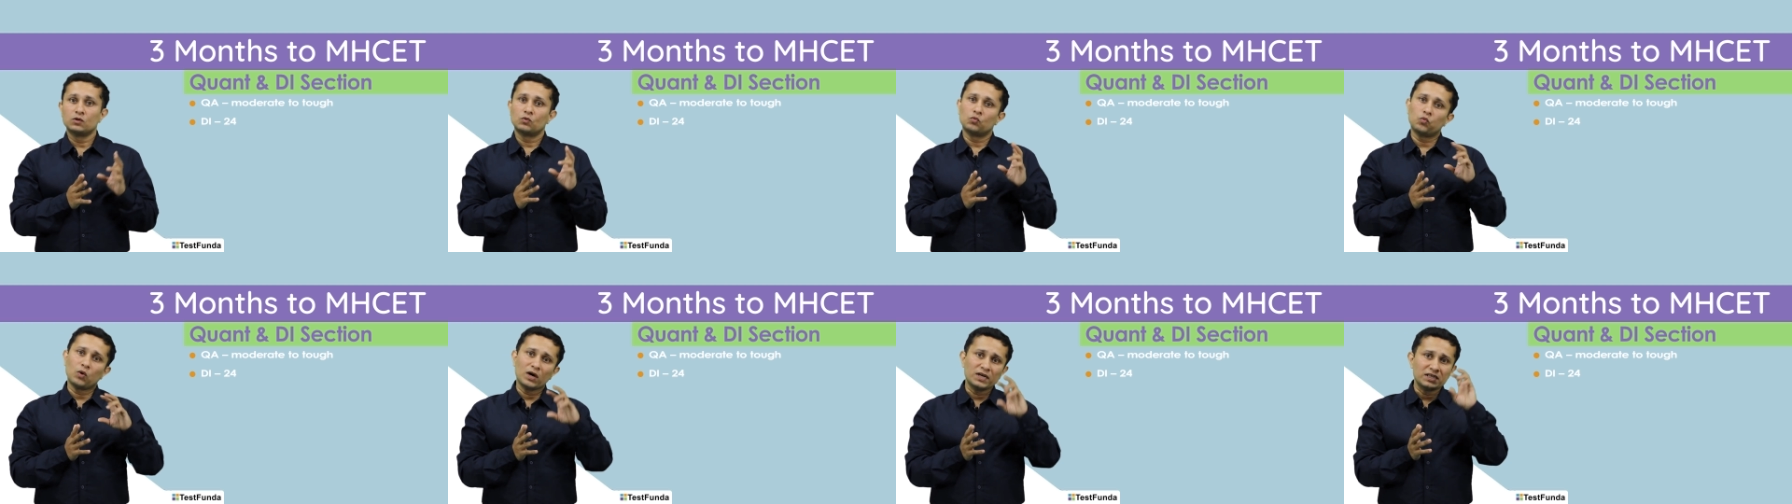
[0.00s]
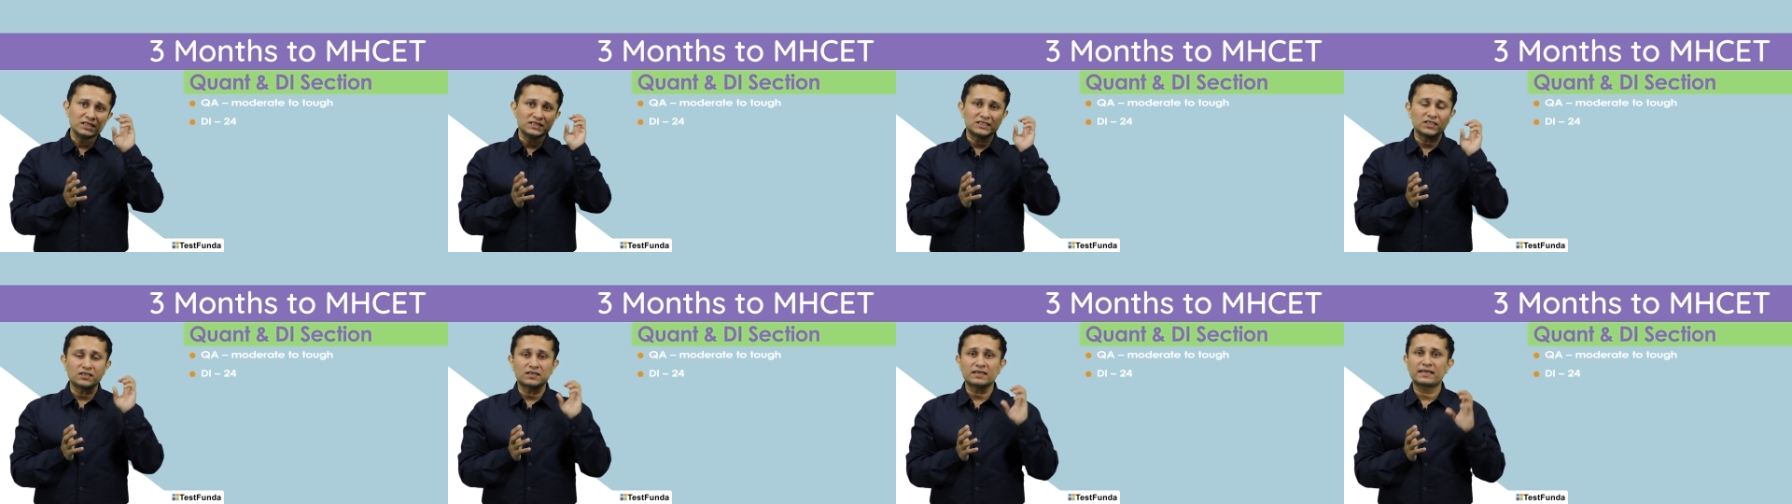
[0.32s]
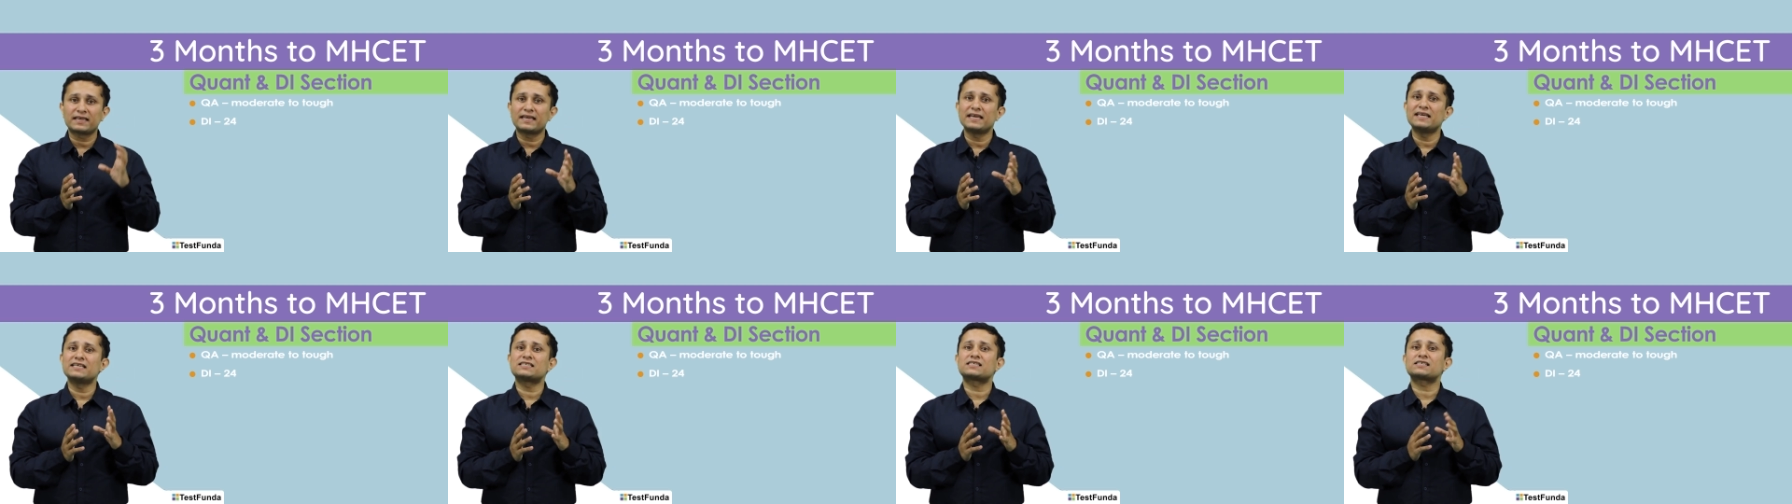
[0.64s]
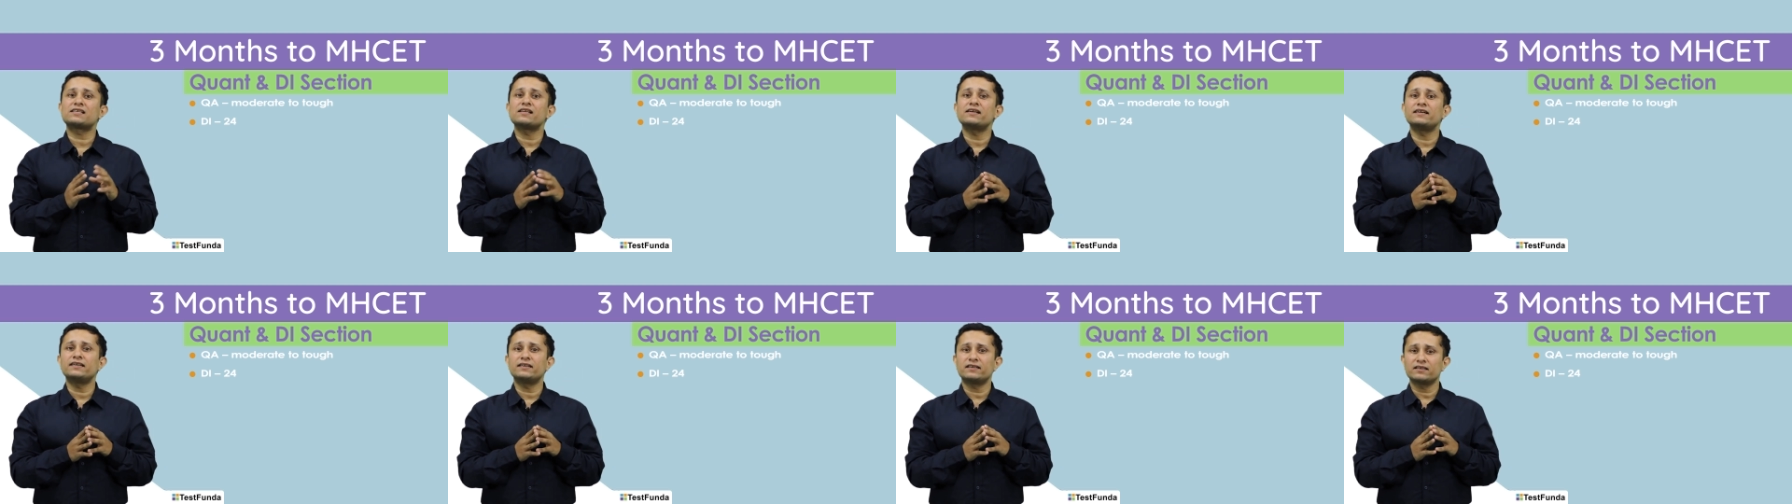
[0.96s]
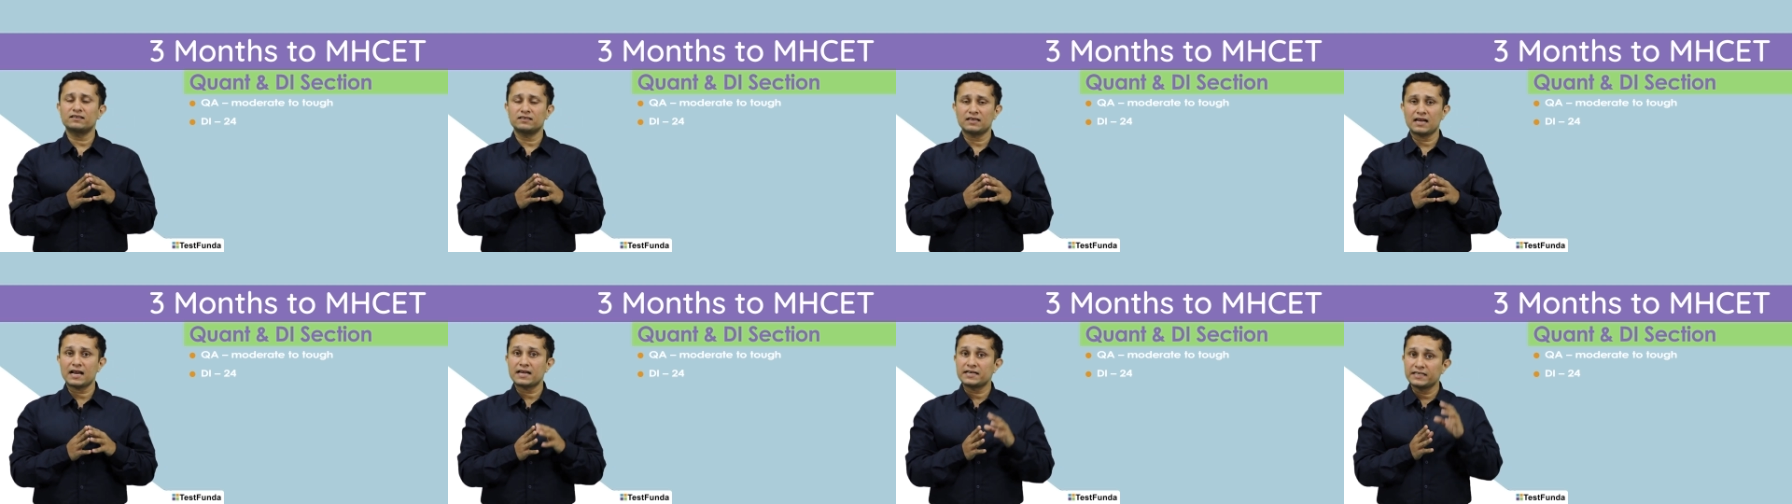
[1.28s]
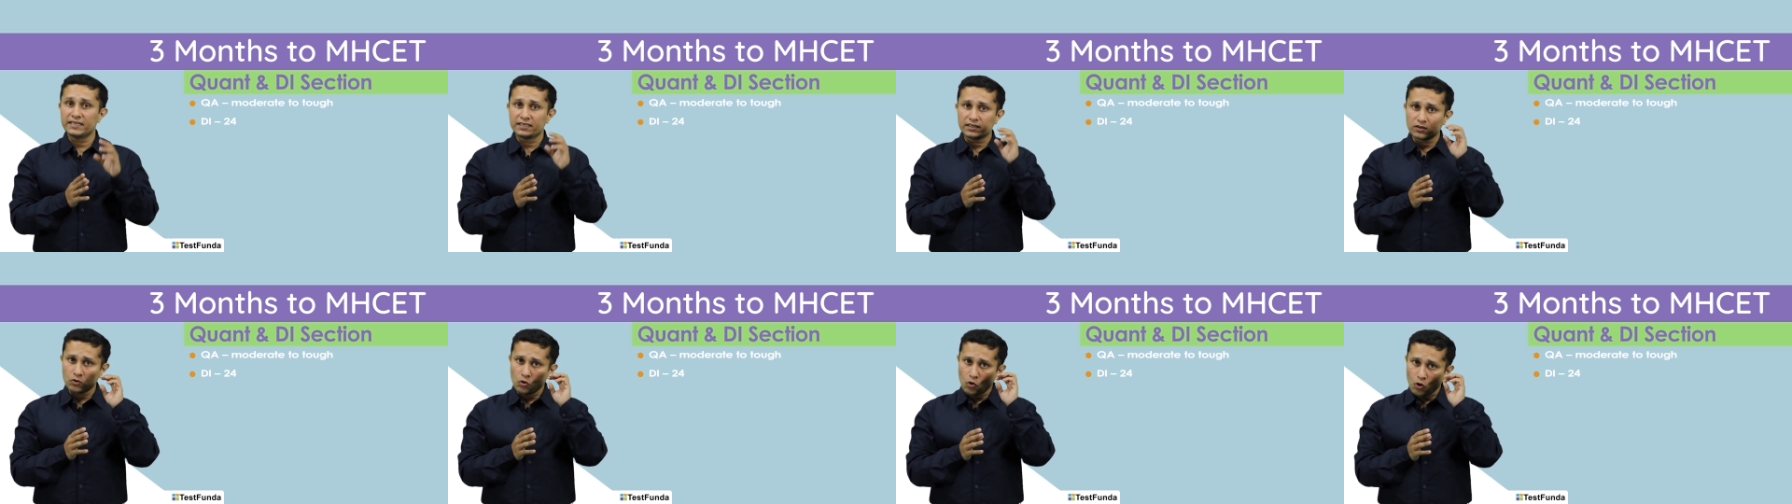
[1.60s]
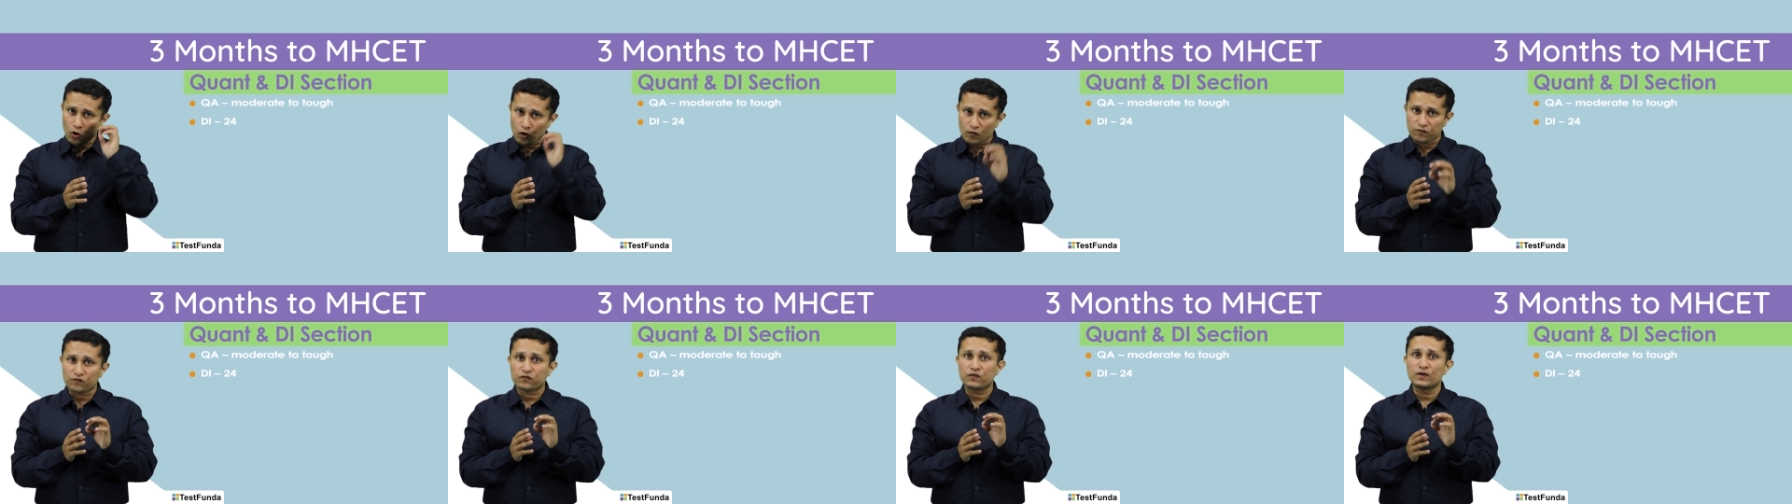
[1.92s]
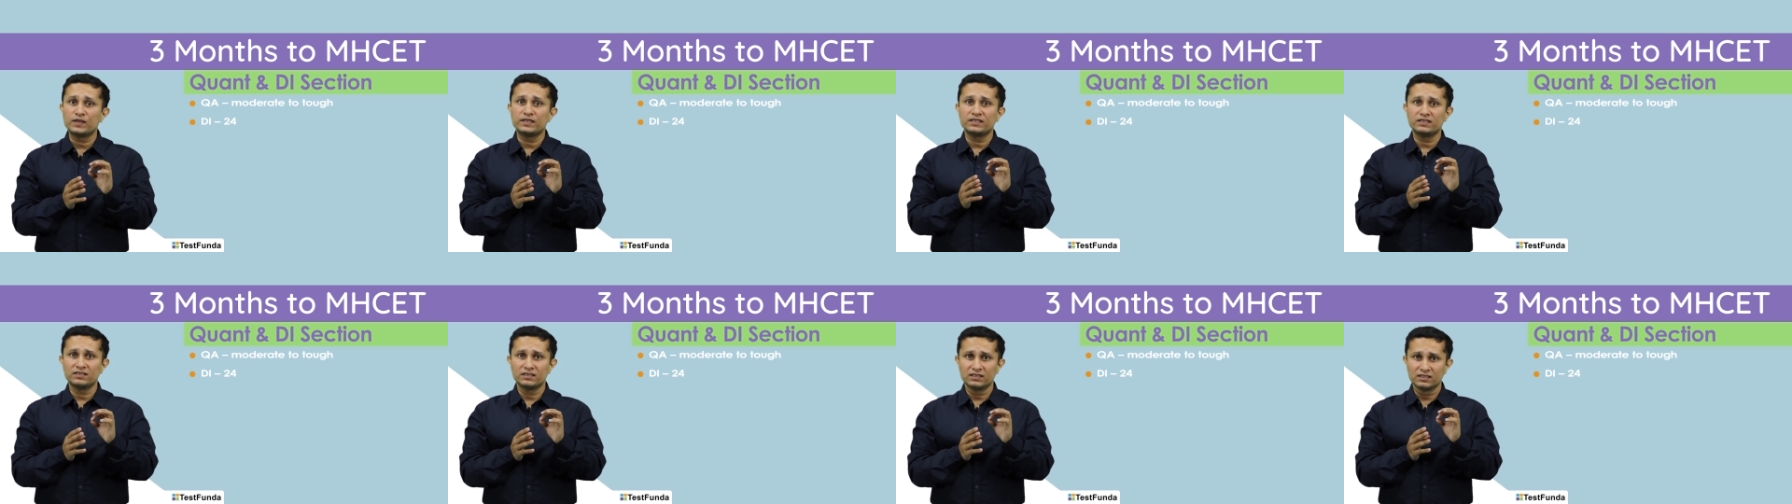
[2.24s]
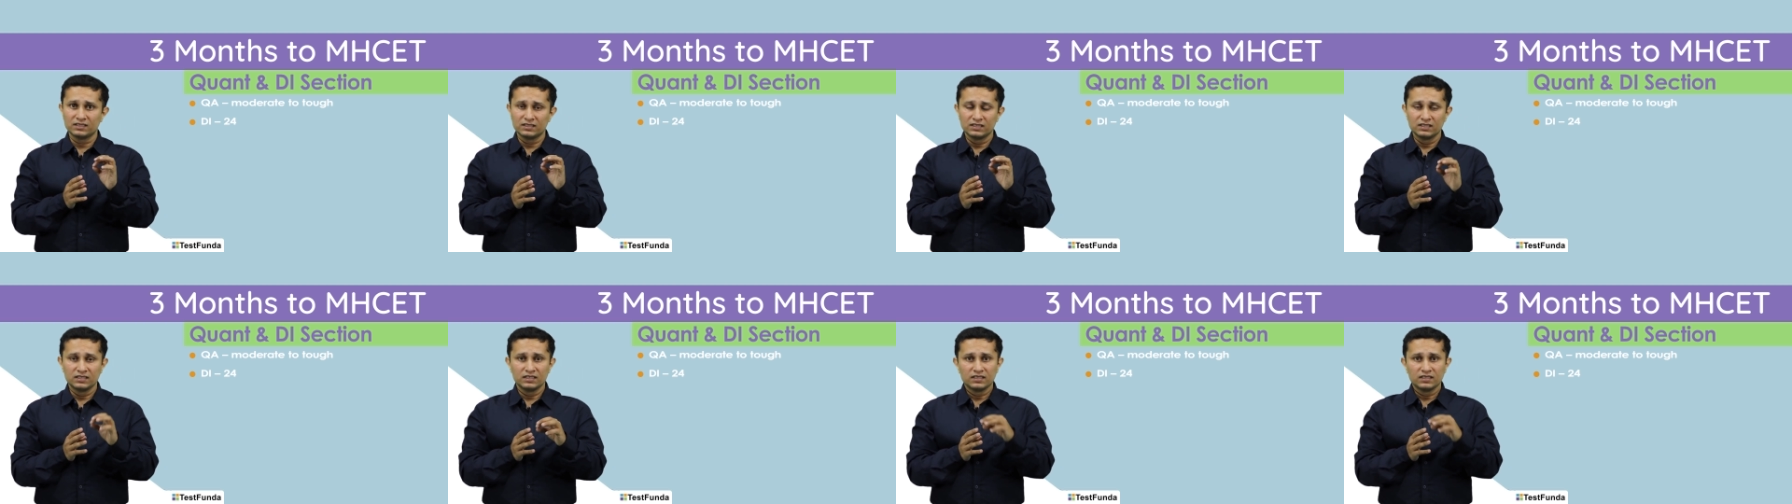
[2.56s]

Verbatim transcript: One is a caselet, and it often